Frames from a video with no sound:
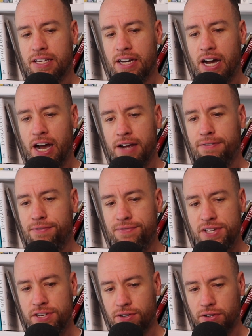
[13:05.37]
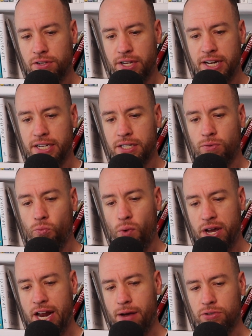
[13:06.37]
I feel like
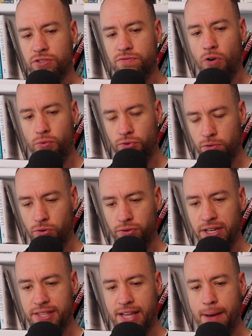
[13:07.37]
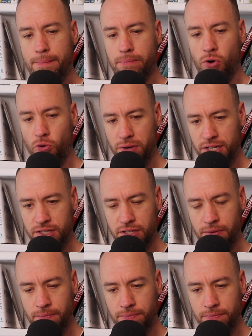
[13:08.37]
when I was vulnerable in that moment,